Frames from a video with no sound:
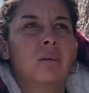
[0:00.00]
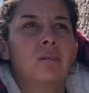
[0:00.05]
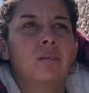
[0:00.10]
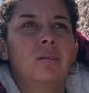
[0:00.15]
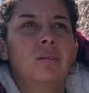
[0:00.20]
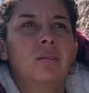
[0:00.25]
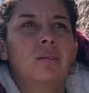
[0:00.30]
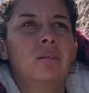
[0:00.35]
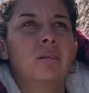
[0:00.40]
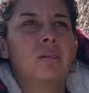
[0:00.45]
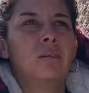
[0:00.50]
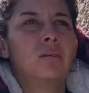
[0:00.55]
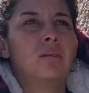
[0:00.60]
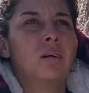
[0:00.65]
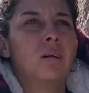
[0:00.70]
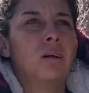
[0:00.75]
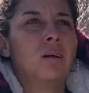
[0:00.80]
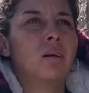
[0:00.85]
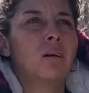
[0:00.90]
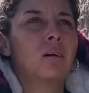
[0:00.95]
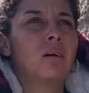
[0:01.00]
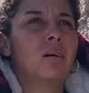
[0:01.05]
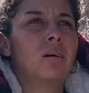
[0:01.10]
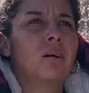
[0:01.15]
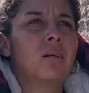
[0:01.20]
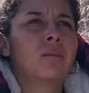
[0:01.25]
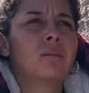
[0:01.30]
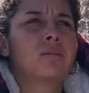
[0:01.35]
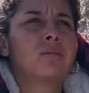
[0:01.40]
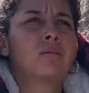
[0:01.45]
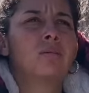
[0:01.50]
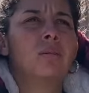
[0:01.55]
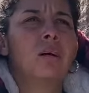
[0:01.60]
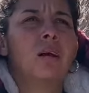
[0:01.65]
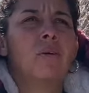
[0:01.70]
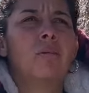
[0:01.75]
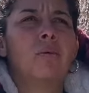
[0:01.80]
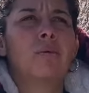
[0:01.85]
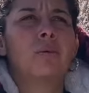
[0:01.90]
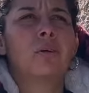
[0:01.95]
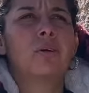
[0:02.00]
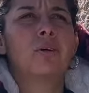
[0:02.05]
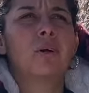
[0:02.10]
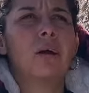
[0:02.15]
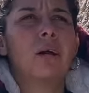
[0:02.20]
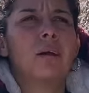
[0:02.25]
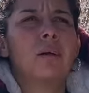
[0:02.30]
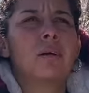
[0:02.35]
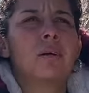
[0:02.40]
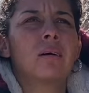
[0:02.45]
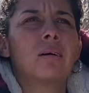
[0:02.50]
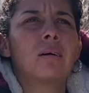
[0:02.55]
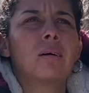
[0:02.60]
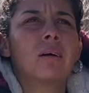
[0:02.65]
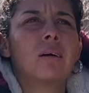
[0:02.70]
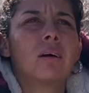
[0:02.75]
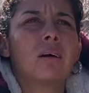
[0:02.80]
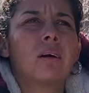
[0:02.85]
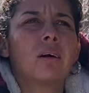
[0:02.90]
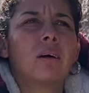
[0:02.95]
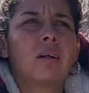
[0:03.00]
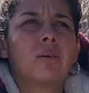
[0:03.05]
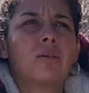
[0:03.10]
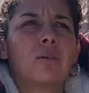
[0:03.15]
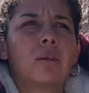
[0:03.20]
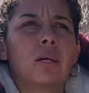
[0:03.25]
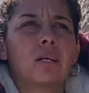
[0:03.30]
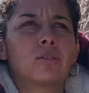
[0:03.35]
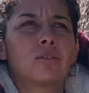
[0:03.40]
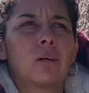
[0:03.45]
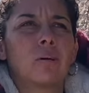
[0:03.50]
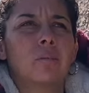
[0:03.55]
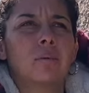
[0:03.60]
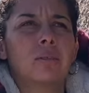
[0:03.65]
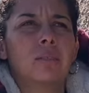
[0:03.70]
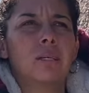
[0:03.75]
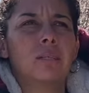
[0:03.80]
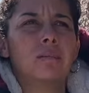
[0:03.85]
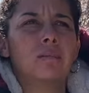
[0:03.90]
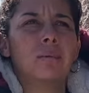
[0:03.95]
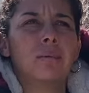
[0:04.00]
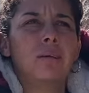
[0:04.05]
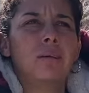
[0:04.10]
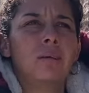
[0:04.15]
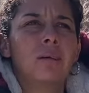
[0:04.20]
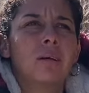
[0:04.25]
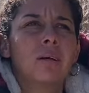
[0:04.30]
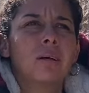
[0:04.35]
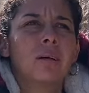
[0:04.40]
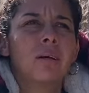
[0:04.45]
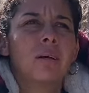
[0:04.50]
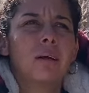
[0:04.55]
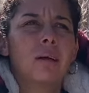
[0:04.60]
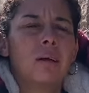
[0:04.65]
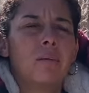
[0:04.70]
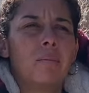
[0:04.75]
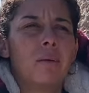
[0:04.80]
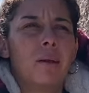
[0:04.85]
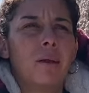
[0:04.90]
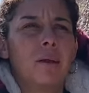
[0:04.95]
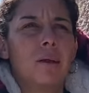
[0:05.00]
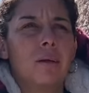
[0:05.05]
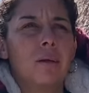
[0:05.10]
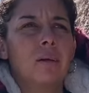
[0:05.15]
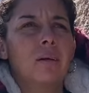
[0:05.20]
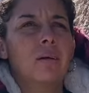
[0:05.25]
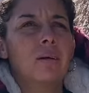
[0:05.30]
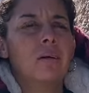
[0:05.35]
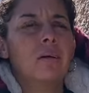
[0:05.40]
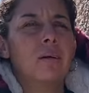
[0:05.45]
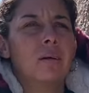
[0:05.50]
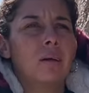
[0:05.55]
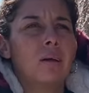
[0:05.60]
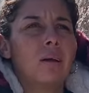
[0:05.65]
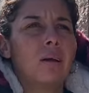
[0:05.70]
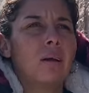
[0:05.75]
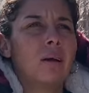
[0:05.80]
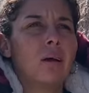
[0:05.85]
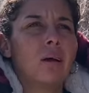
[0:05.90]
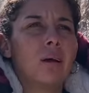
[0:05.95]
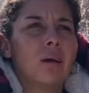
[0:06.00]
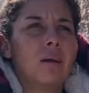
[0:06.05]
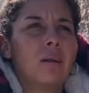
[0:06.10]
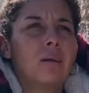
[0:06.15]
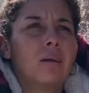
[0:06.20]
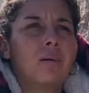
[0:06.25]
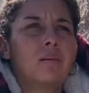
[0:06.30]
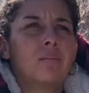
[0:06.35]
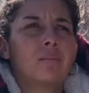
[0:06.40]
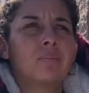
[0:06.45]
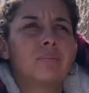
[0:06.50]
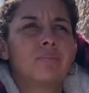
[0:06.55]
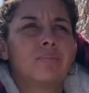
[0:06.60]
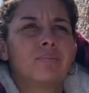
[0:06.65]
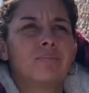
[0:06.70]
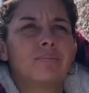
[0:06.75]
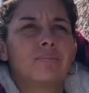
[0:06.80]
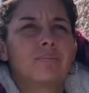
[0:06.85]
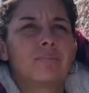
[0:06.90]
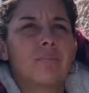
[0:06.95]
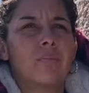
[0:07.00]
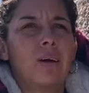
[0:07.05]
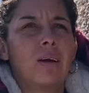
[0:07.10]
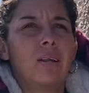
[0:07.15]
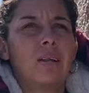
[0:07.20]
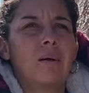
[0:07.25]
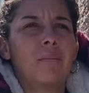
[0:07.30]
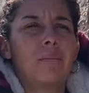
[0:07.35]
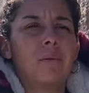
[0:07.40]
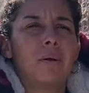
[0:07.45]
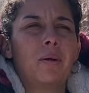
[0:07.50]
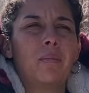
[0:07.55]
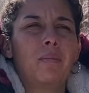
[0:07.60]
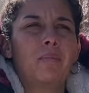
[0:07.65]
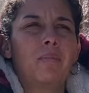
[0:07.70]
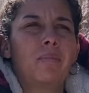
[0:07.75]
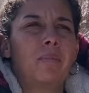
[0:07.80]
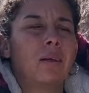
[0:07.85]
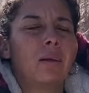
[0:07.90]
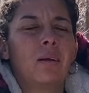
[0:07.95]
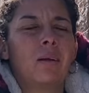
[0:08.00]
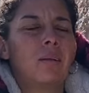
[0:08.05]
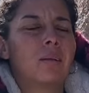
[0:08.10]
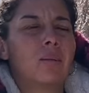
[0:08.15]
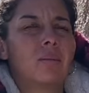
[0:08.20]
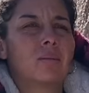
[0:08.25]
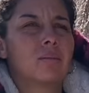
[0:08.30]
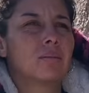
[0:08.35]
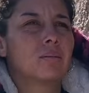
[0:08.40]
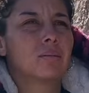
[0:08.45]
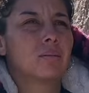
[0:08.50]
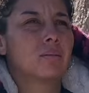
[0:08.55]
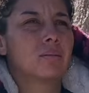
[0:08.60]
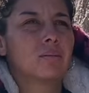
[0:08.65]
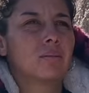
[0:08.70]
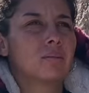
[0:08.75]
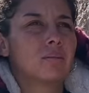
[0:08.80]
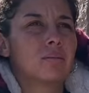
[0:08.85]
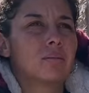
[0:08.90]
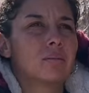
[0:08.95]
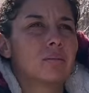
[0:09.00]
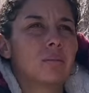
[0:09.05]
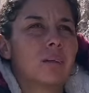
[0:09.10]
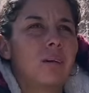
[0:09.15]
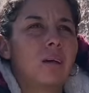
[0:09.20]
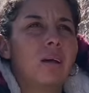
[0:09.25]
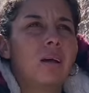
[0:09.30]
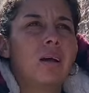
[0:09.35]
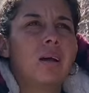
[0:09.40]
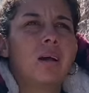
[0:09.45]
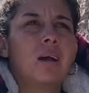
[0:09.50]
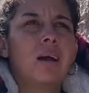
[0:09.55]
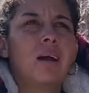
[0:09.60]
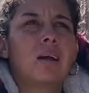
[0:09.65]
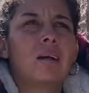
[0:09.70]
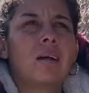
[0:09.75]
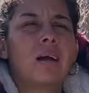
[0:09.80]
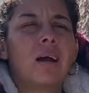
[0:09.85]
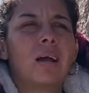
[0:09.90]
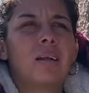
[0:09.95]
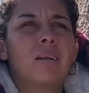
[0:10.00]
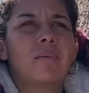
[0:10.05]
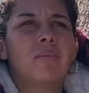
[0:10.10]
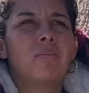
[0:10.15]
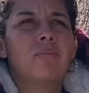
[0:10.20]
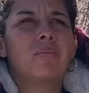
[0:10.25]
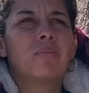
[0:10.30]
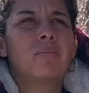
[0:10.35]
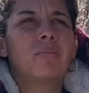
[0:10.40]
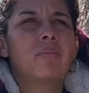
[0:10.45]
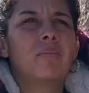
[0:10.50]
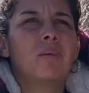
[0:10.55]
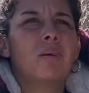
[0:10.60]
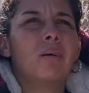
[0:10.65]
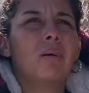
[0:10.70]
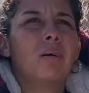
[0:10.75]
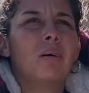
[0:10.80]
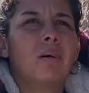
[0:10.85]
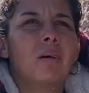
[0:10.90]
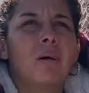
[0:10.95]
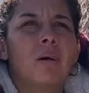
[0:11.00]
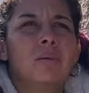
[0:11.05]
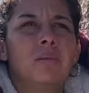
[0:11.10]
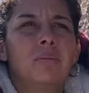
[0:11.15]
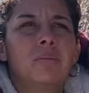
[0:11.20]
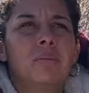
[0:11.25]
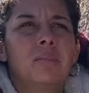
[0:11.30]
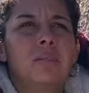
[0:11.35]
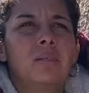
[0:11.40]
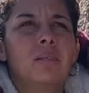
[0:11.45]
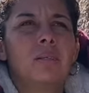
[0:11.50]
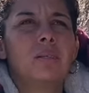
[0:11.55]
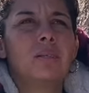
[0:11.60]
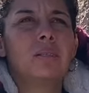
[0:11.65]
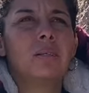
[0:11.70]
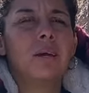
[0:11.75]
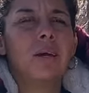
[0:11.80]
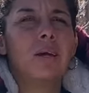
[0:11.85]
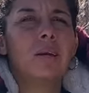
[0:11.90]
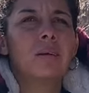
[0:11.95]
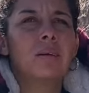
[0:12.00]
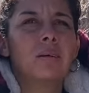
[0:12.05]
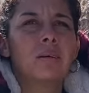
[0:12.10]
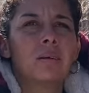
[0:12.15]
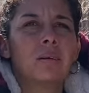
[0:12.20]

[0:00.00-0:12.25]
Did things that I would regret. And it would like traumatize me in my head. And yeah, that part. And it kind of haunts me to this day.